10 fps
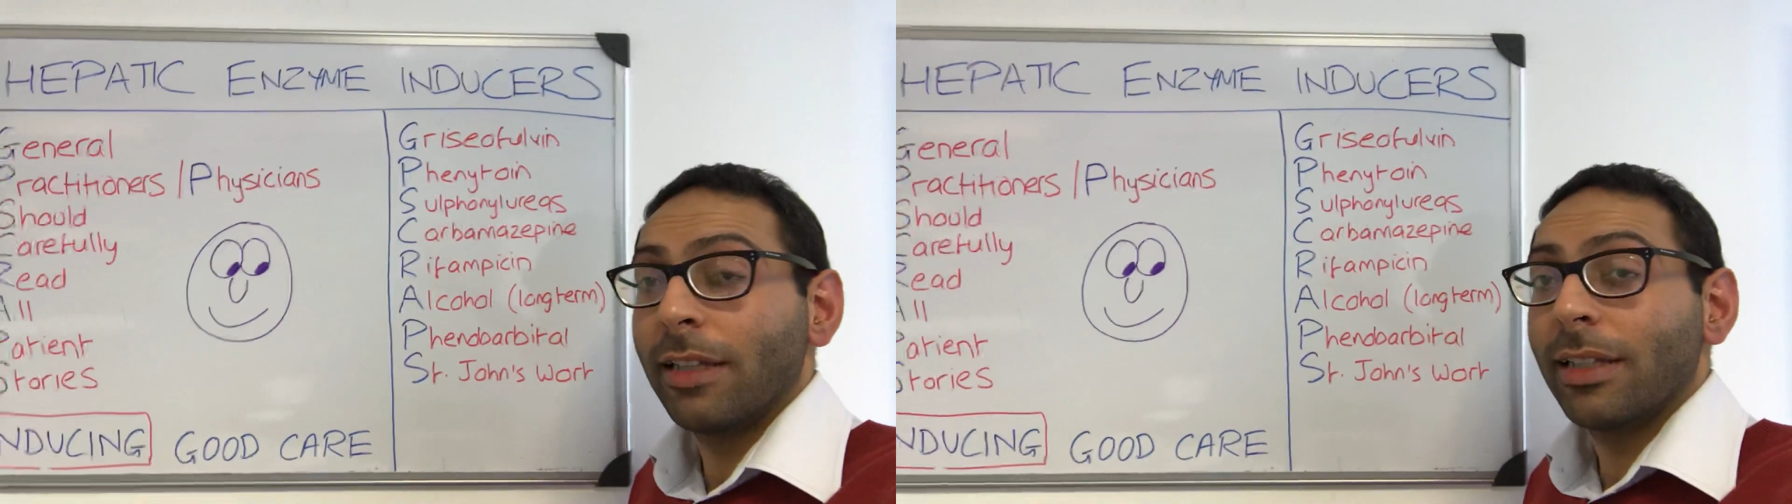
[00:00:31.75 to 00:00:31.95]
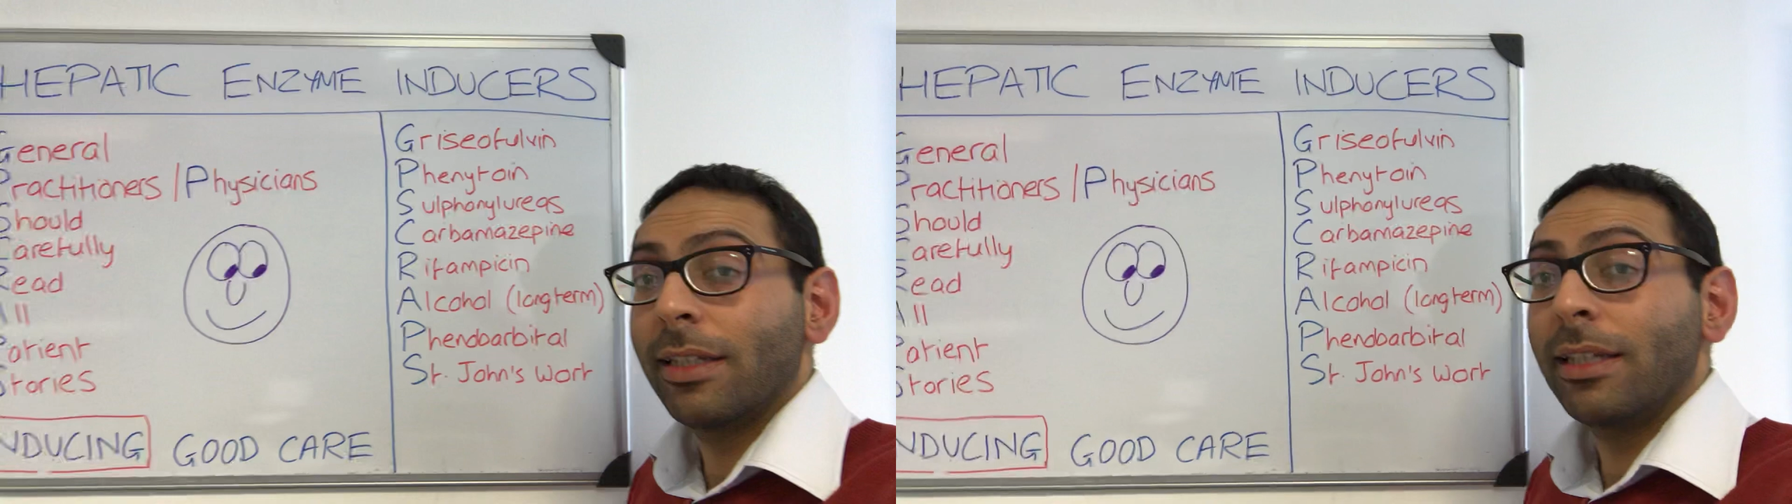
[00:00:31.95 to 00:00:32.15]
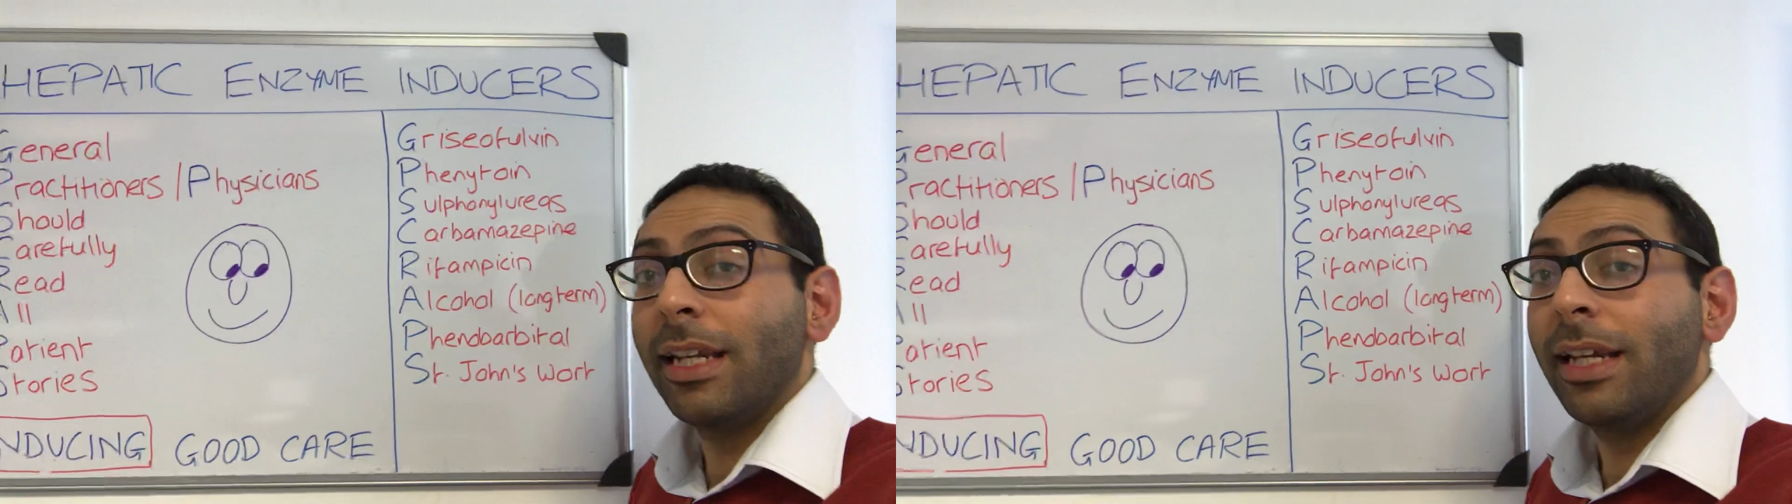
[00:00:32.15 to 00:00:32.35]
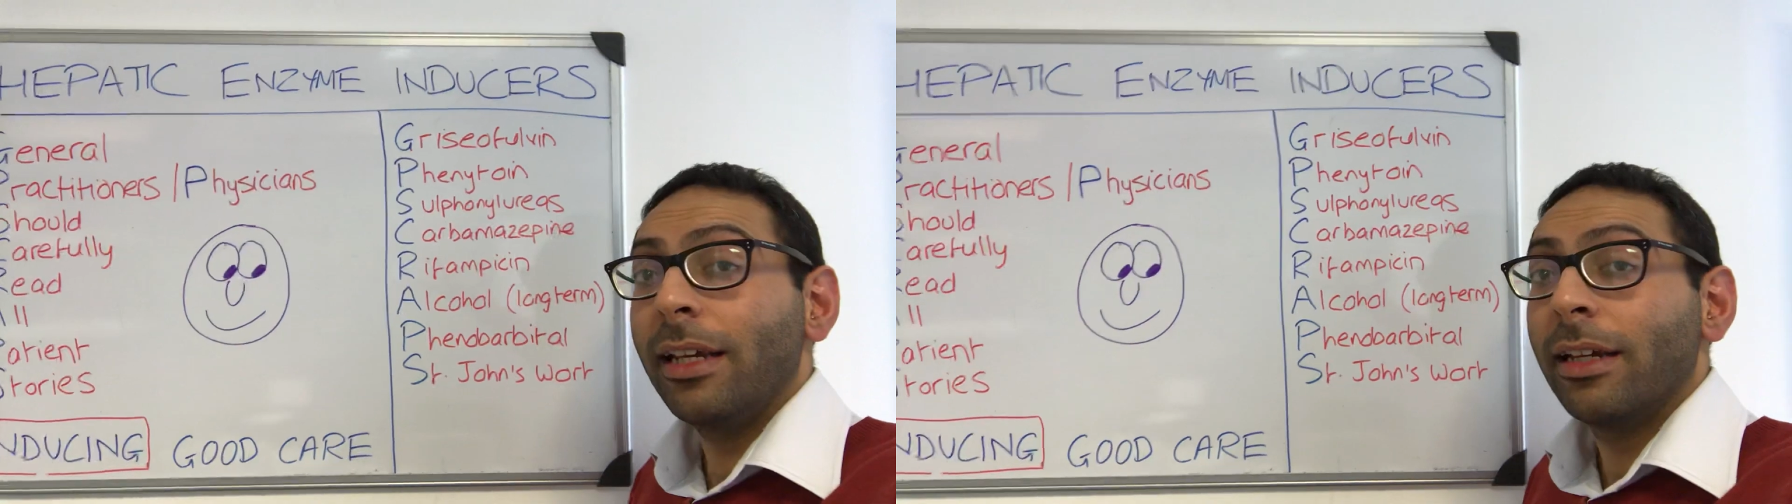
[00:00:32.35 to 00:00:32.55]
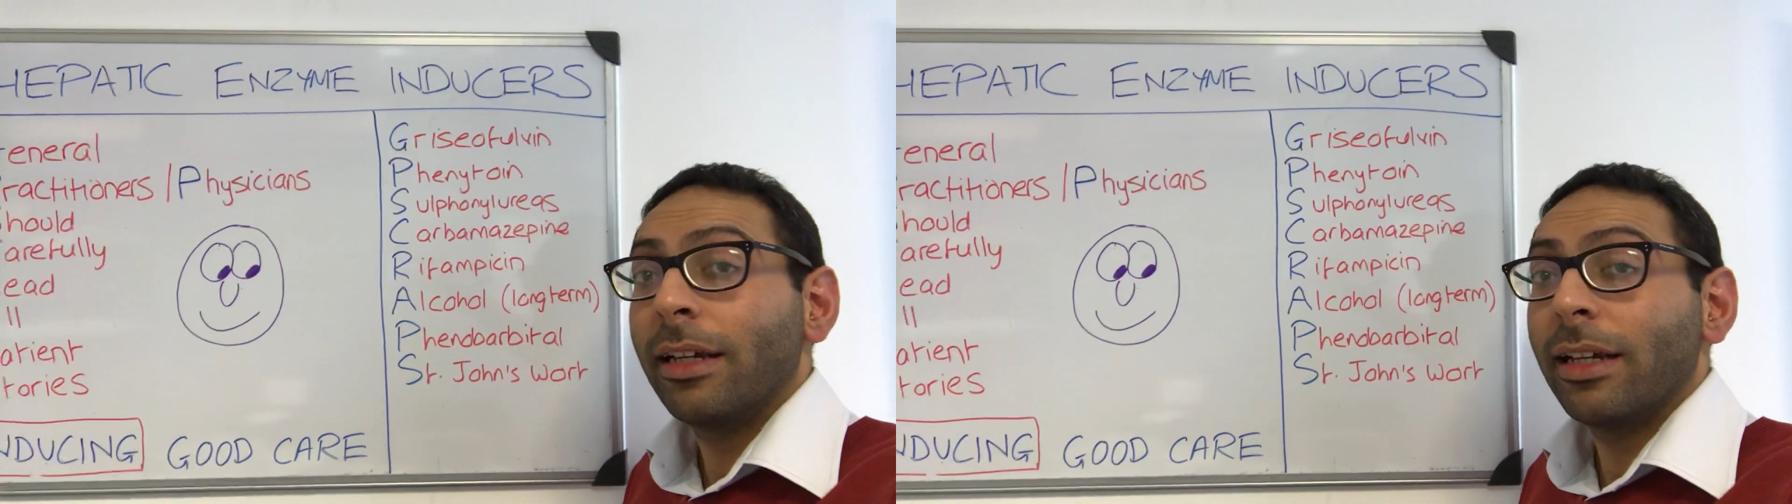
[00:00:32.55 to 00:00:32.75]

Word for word: is C,